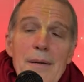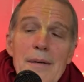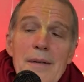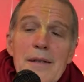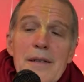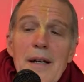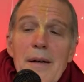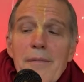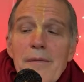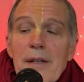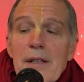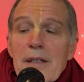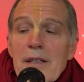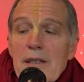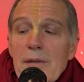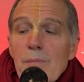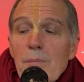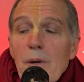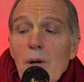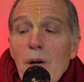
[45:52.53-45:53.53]
someone
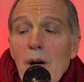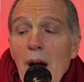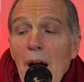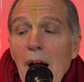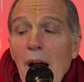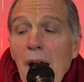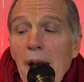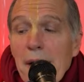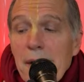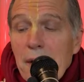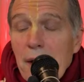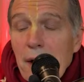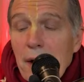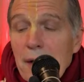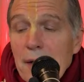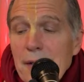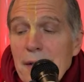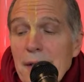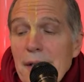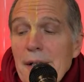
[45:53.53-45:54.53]
is more
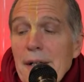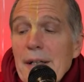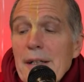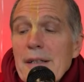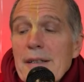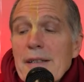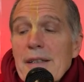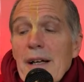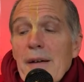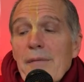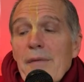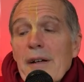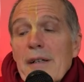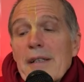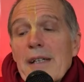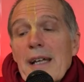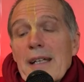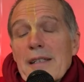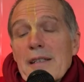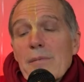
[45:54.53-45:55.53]
honored, someone
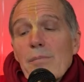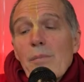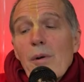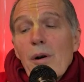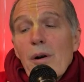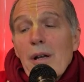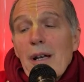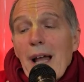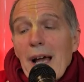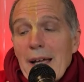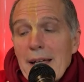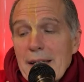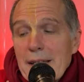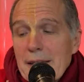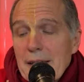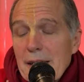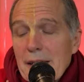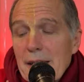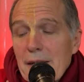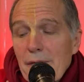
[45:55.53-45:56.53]
gets more
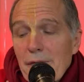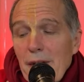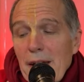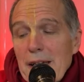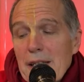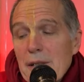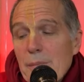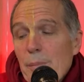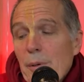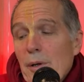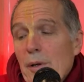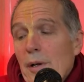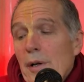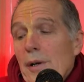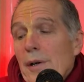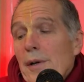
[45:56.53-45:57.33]
likes in the Facebook,